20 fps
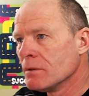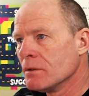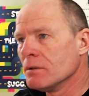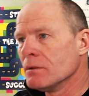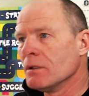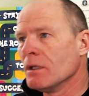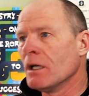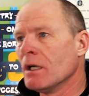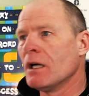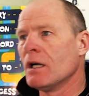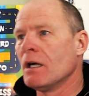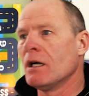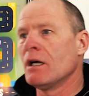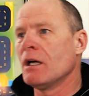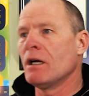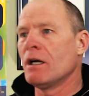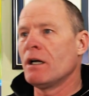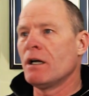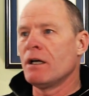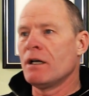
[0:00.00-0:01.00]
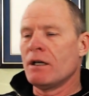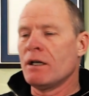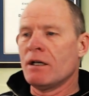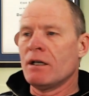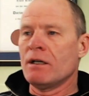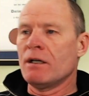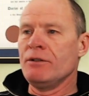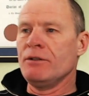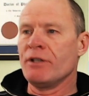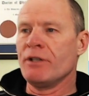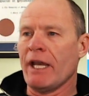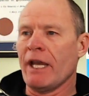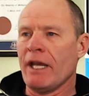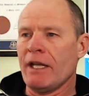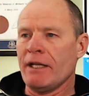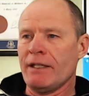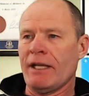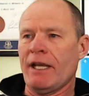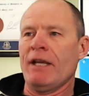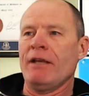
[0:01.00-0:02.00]
Uh, you
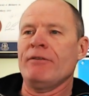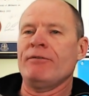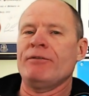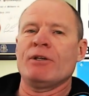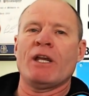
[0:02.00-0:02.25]
can, Dave.